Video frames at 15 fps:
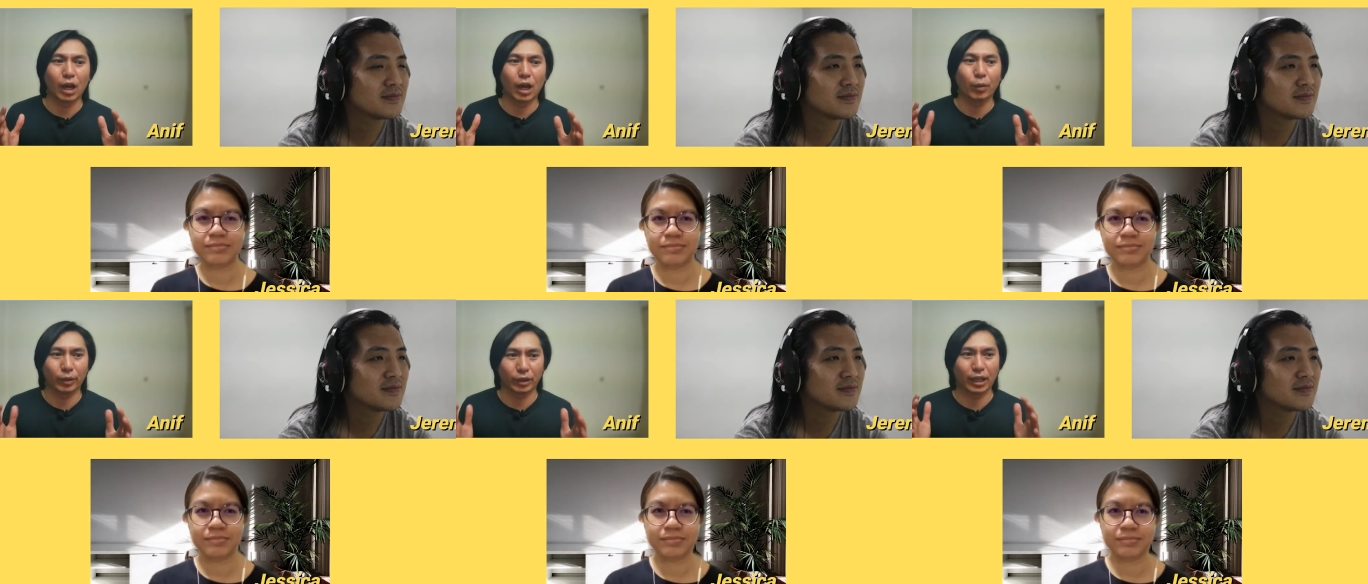
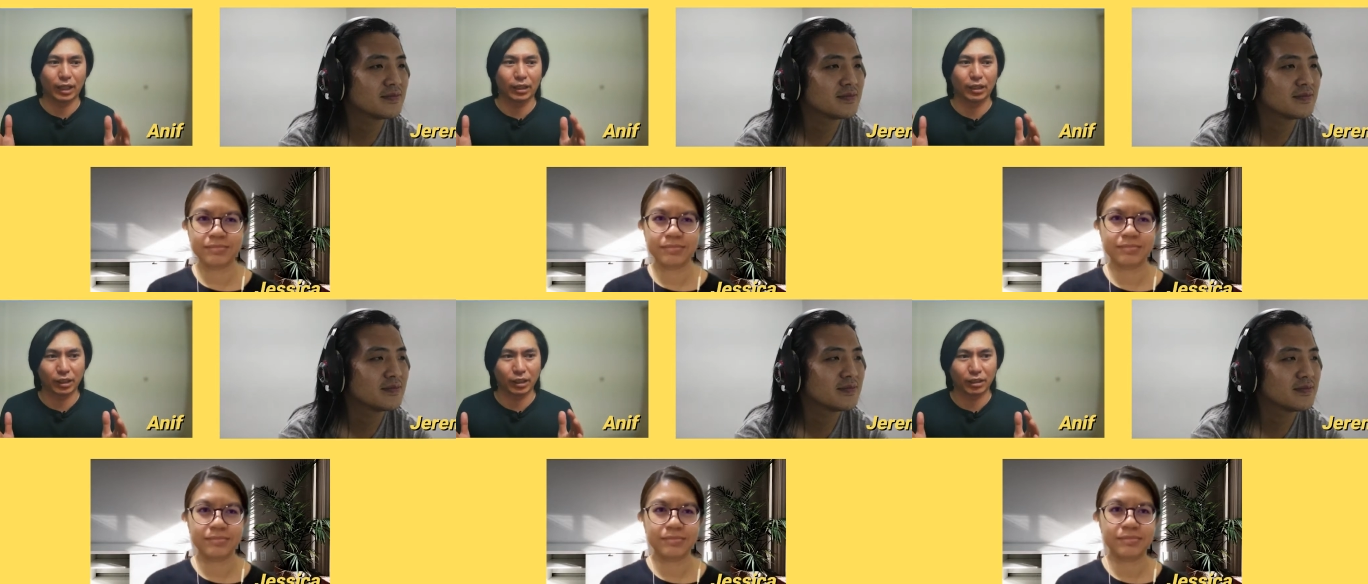Speaker 1: how an
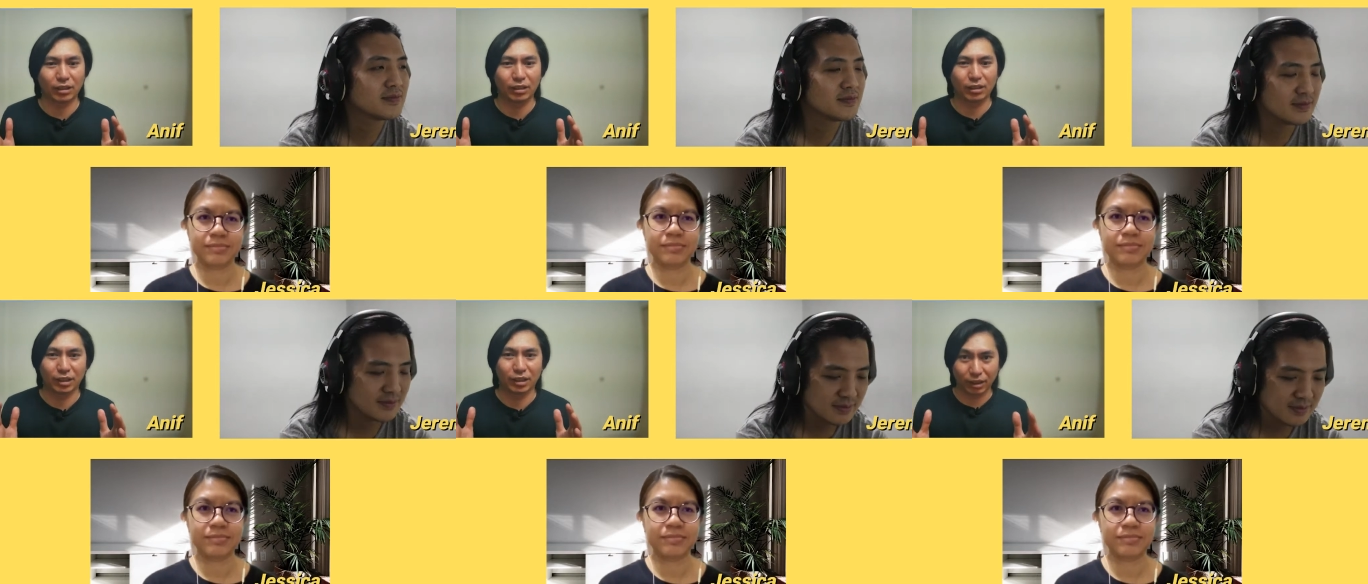
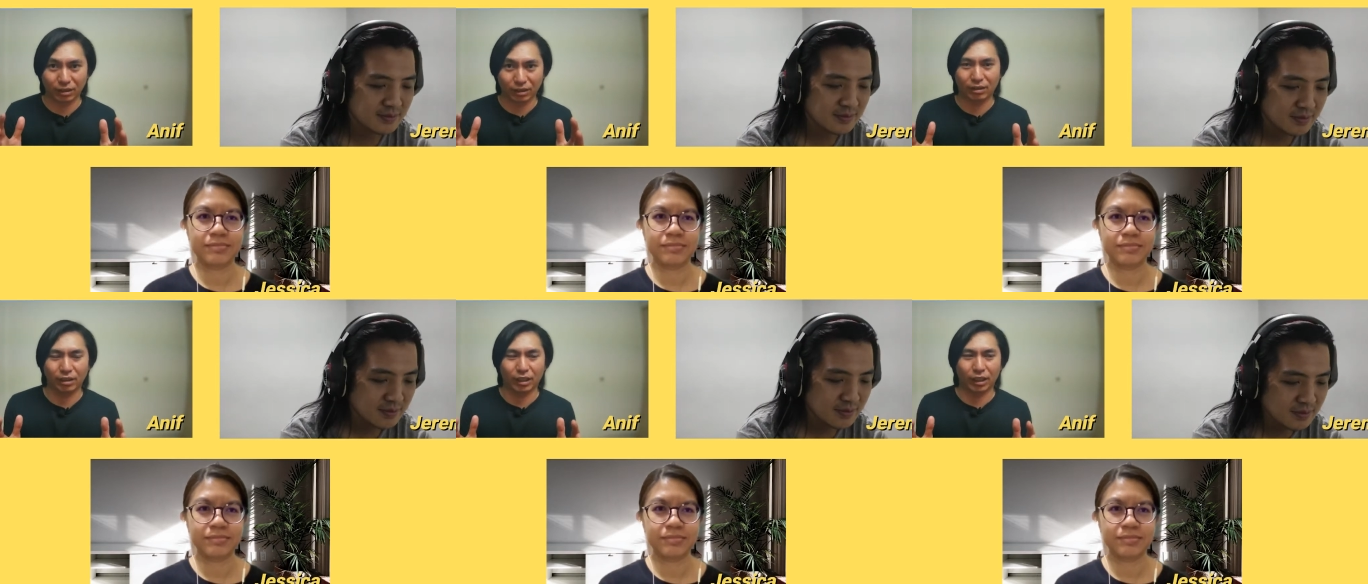athlete
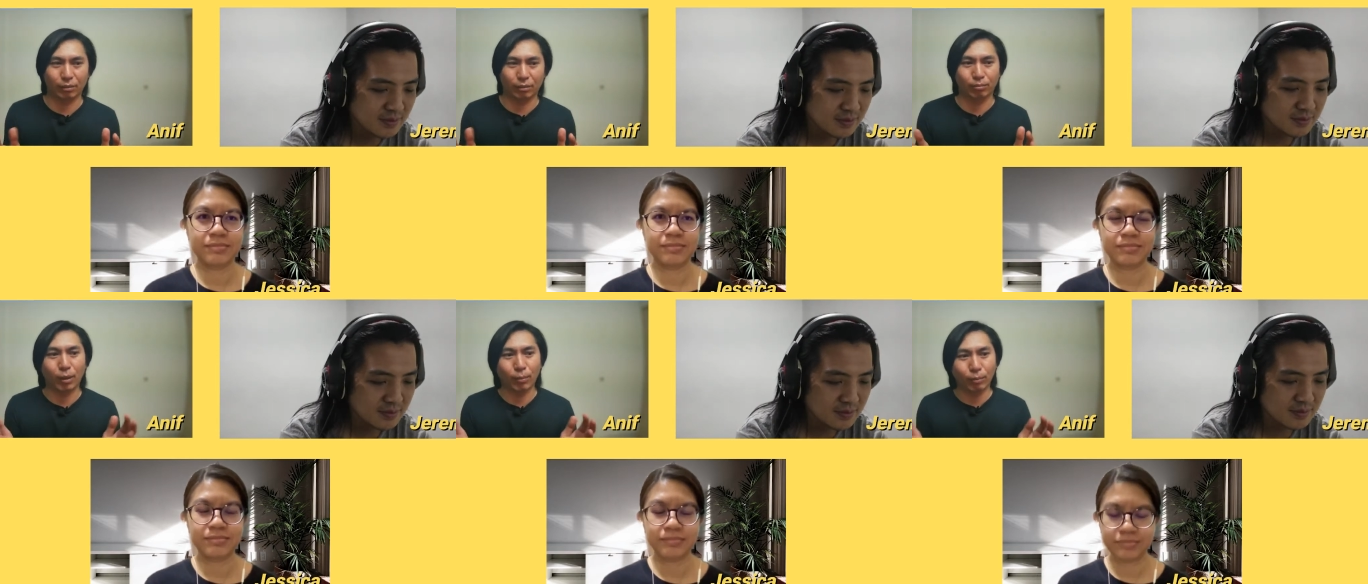is,
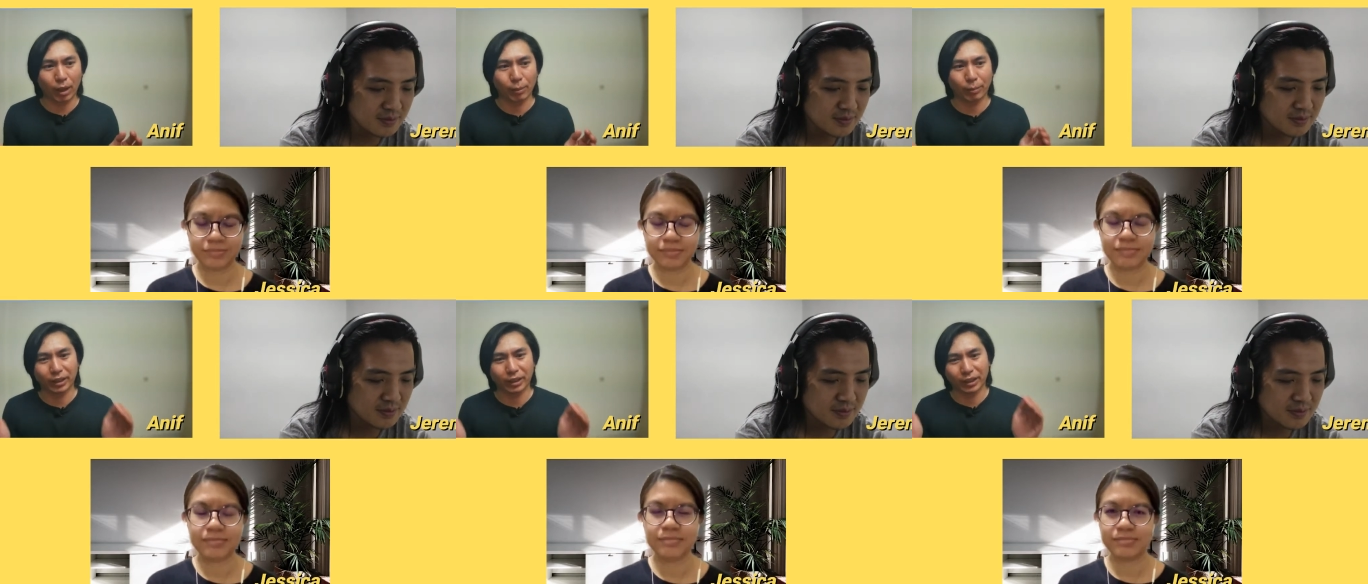like
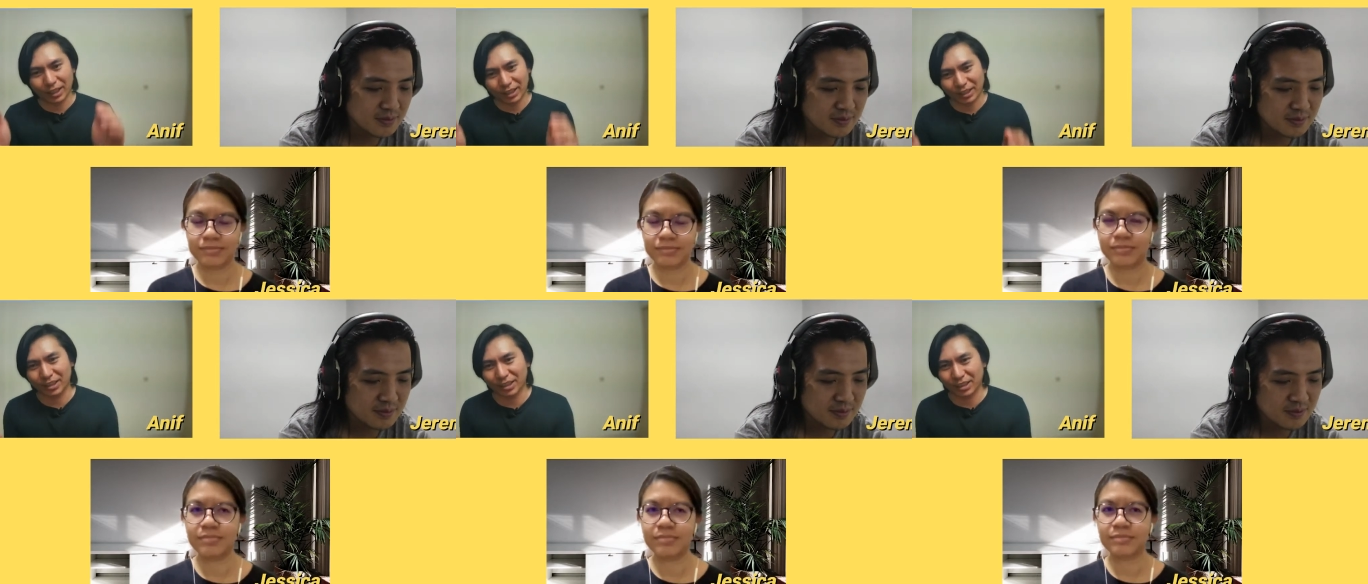Mamba
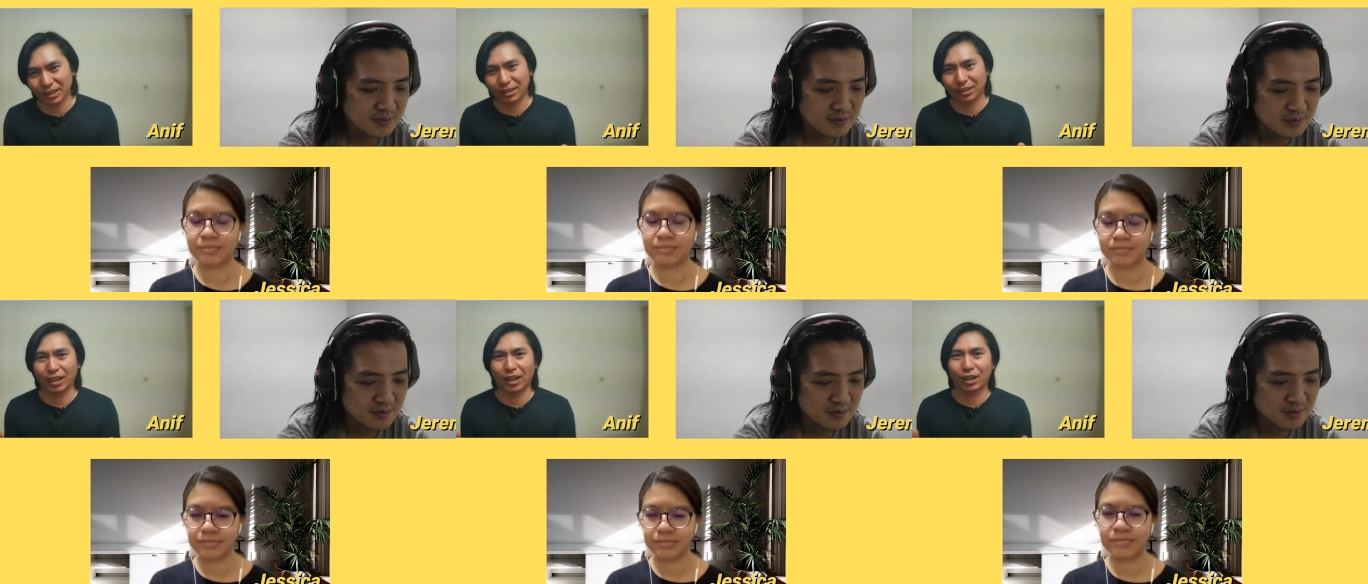
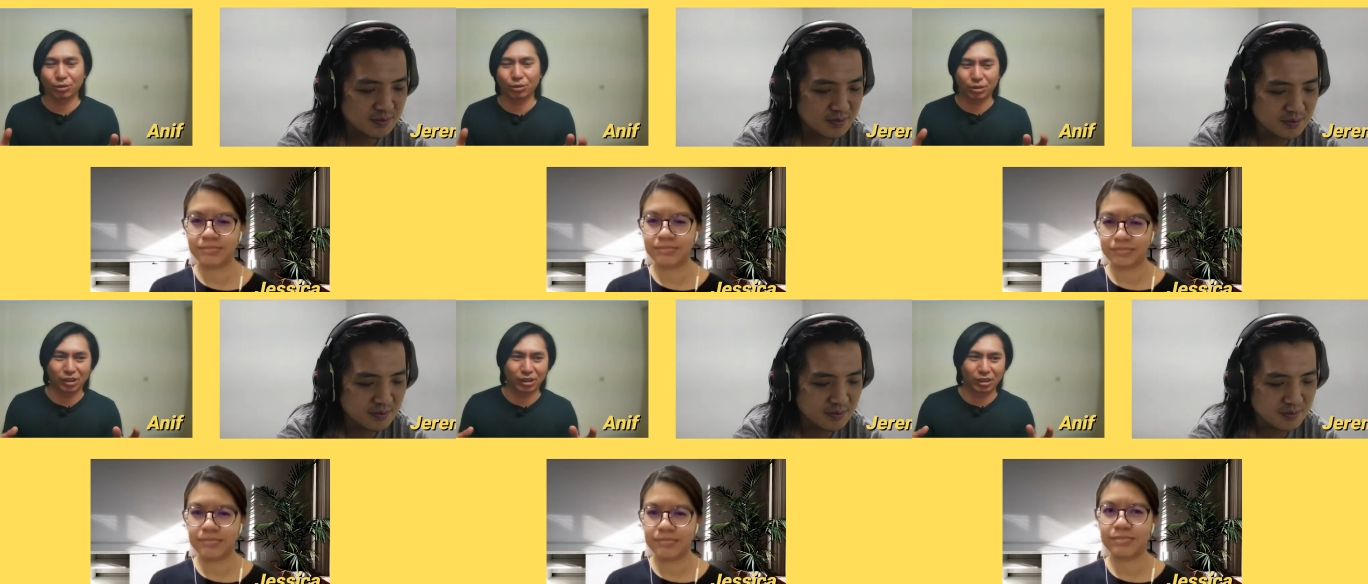mentality.
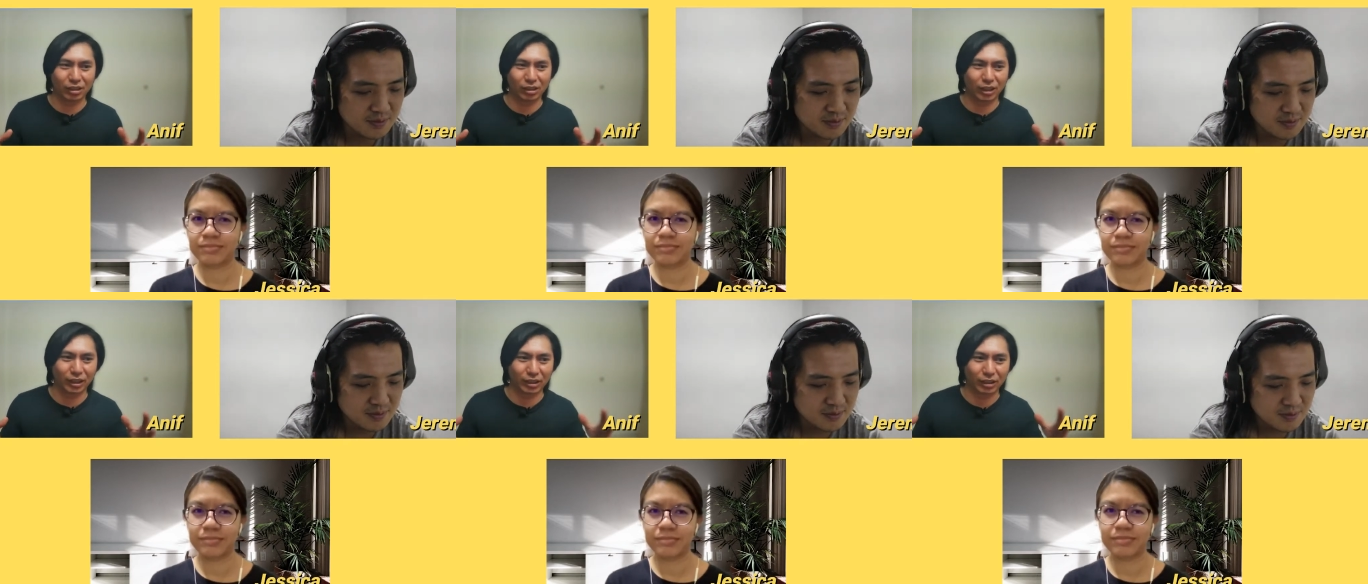How
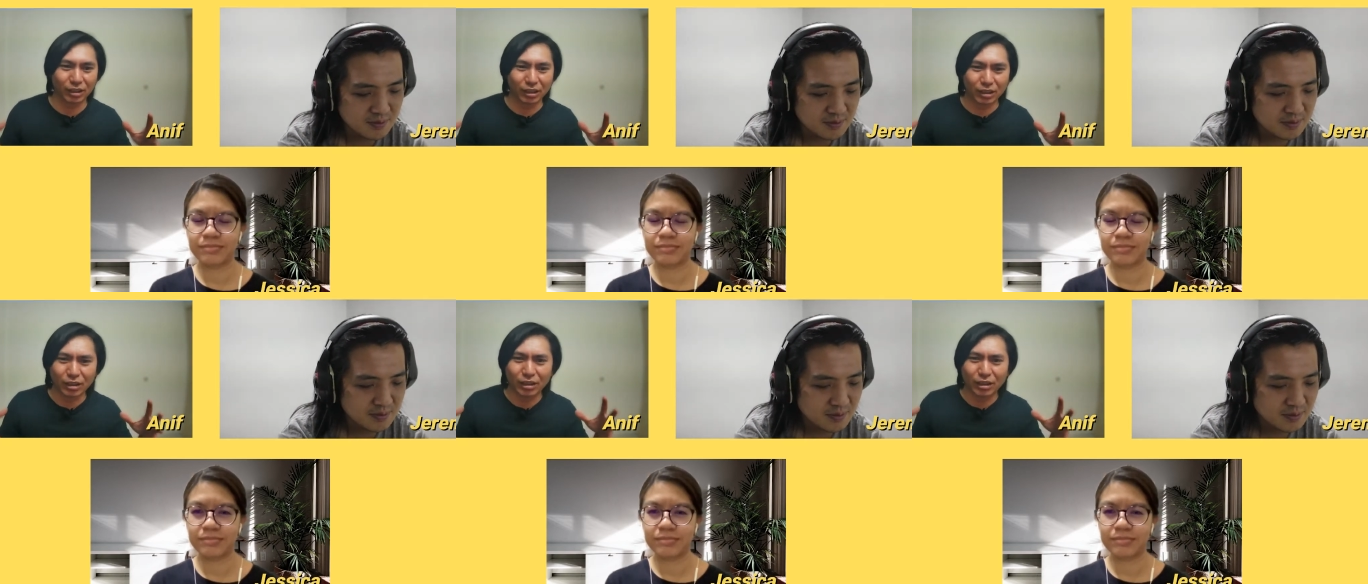he like